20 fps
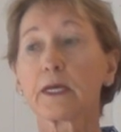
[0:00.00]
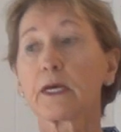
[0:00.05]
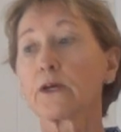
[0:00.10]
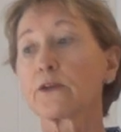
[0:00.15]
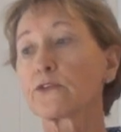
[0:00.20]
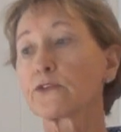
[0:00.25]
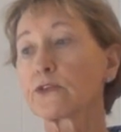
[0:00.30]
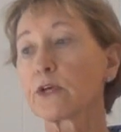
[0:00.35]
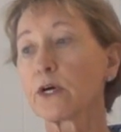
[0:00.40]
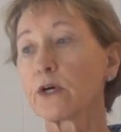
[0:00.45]

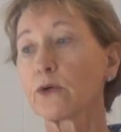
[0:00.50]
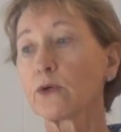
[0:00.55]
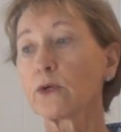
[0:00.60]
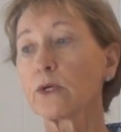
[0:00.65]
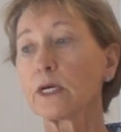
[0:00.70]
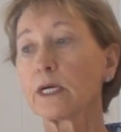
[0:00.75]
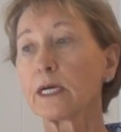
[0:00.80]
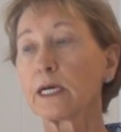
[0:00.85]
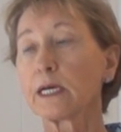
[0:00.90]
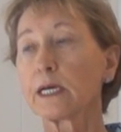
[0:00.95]
So
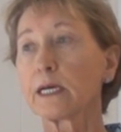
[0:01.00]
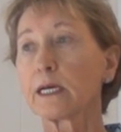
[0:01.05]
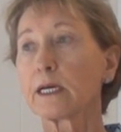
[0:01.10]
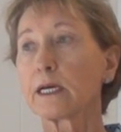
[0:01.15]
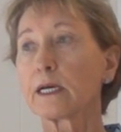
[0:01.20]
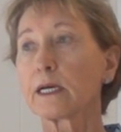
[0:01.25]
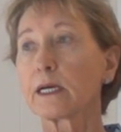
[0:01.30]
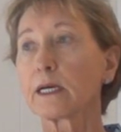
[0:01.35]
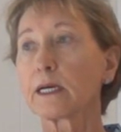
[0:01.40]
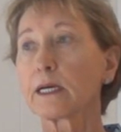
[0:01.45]

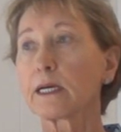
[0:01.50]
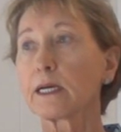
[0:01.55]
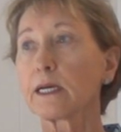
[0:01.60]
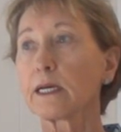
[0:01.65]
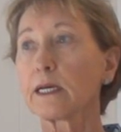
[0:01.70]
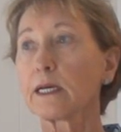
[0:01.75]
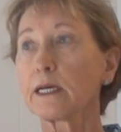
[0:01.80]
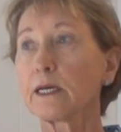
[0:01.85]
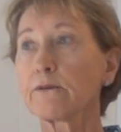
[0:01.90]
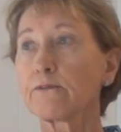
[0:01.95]

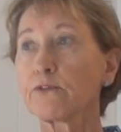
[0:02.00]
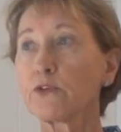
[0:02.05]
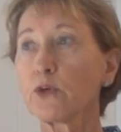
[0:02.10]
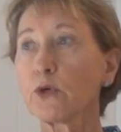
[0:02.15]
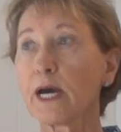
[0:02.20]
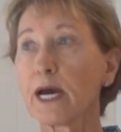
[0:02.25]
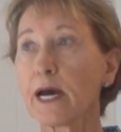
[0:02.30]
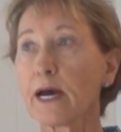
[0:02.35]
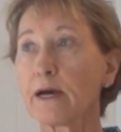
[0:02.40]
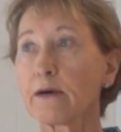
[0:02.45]
if you
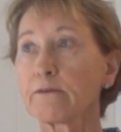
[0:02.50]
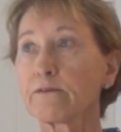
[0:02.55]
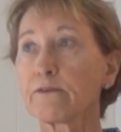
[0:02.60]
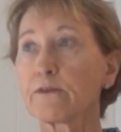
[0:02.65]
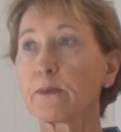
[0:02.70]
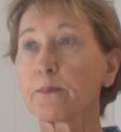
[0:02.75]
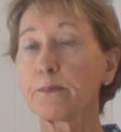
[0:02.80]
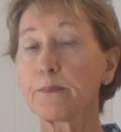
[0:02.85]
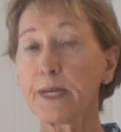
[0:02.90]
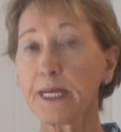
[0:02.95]
have
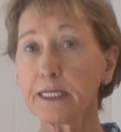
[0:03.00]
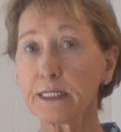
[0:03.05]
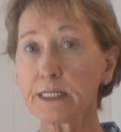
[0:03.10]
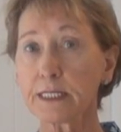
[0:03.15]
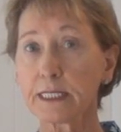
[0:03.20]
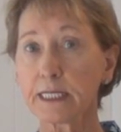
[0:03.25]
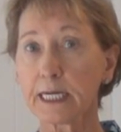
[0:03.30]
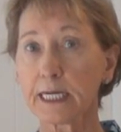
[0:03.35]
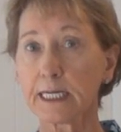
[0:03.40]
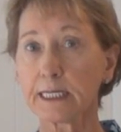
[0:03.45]

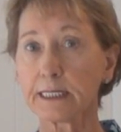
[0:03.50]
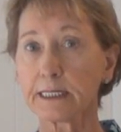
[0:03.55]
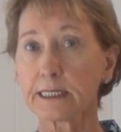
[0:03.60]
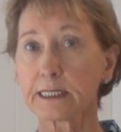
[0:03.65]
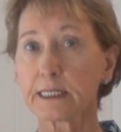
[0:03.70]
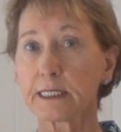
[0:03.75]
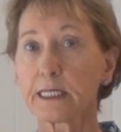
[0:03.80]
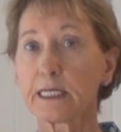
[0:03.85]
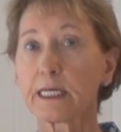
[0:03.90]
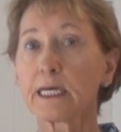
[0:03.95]
bentonite,
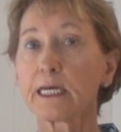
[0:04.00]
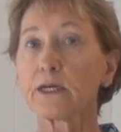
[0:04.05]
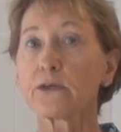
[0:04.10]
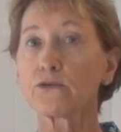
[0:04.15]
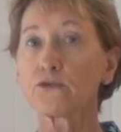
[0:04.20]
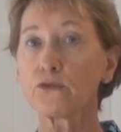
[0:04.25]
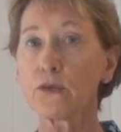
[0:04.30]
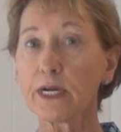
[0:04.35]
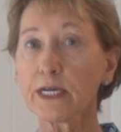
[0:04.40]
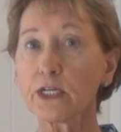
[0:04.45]
it
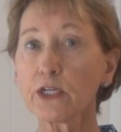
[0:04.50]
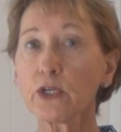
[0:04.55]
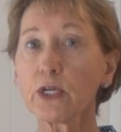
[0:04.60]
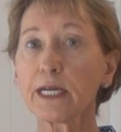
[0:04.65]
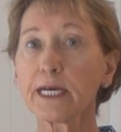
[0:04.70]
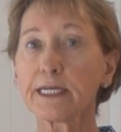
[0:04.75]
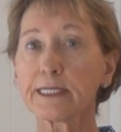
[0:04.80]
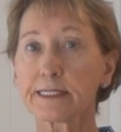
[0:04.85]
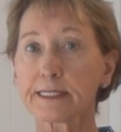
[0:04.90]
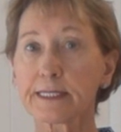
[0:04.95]

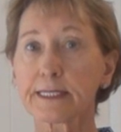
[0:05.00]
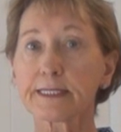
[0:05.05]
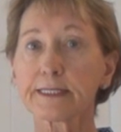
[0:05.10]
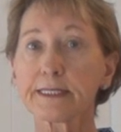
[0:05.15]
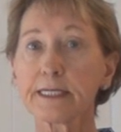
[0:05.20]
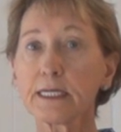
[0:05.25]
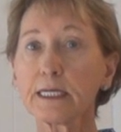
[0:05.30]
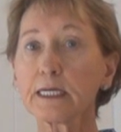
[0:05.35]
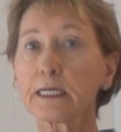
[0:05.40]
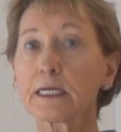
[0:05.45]
regulates the
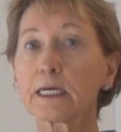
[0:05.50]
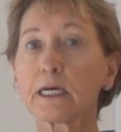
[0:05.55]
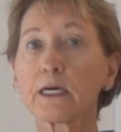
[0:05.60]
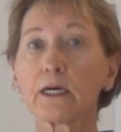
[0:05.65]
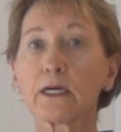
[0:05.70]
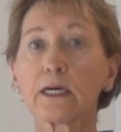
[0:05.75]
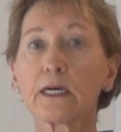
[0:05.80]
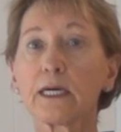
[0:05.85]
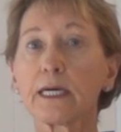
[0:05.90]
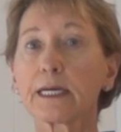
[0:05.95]

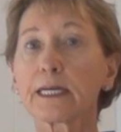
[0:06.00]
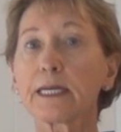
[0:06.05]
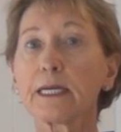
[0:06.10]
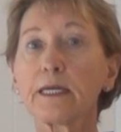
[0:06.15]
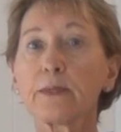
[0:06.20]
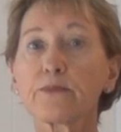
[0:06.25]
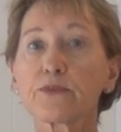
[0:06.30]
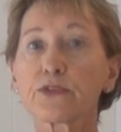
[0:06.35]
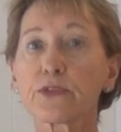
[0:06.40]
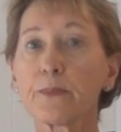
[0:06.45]
silica,
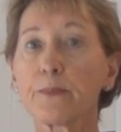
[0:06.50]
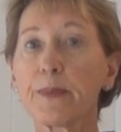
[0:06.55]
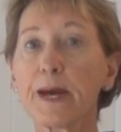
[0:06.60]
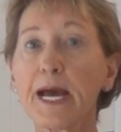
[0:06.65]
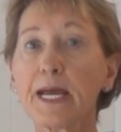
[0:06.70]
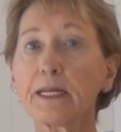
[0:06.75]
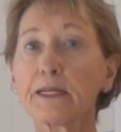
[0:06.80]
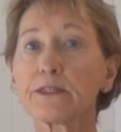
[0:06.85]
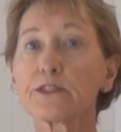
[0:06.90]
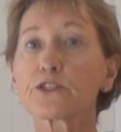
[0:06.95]
keeps the
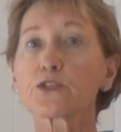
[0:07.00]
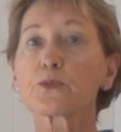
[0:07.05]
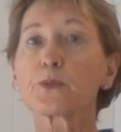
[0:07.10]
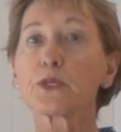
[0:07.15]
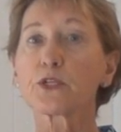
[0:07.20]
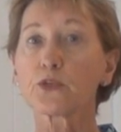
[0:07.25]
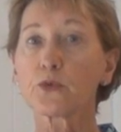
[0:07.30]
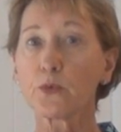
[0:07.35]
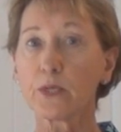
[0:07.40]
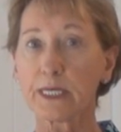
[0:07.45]
balance
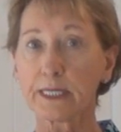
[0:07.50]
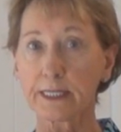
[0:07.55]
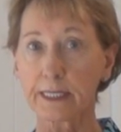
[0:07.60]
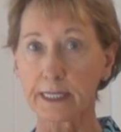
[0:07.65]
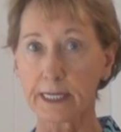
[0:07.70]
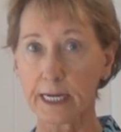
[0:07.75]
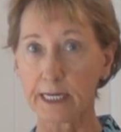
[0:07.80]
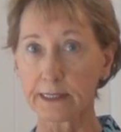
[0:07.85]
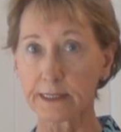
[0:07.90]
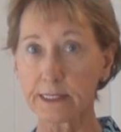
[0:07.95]
between the
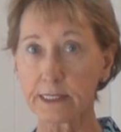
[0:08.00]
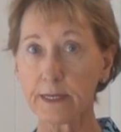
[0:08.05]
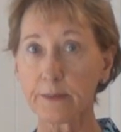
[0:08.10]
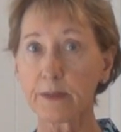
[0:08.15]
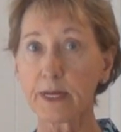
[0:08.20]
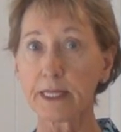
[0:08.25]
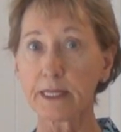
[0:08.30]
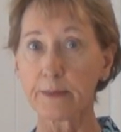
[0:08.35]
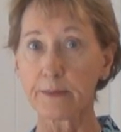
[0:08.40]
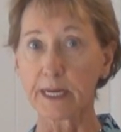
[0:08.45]
calcium
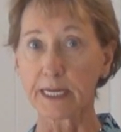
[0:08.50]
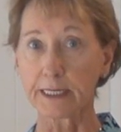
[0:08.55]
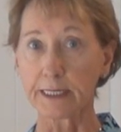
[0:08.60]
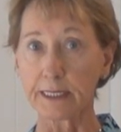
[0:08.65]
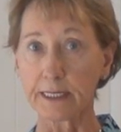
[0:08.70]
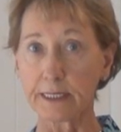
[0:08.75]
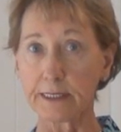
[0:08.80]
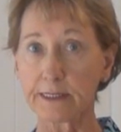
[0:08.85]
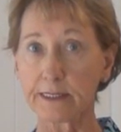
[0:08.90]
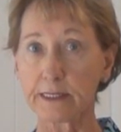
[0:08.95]
and the
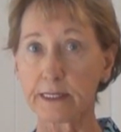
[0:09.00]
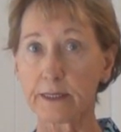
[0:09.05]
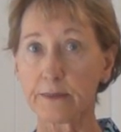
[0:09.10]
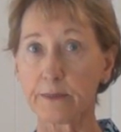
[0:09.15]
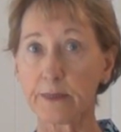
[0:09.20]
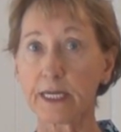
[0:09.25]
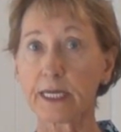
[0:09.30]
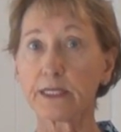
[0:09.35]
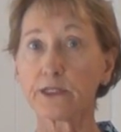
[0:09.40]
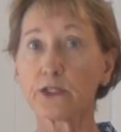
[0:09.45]

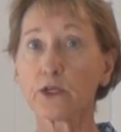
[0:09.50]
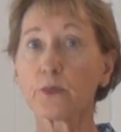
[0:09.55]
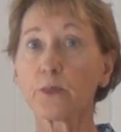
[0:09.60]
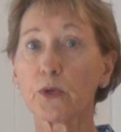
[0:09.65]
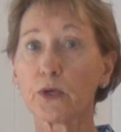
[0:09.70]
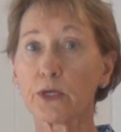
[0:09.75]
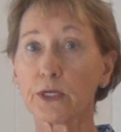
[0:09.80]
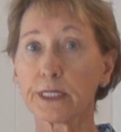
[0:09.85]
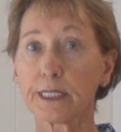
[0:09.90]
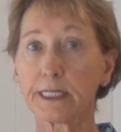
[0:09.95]
magnesium in your
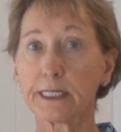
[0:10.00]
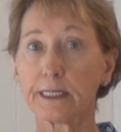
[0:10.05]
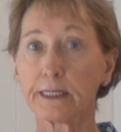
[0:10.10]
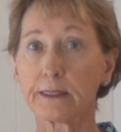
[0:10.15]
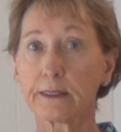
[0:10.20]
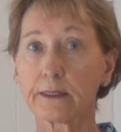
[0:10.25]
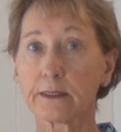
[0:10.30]
body.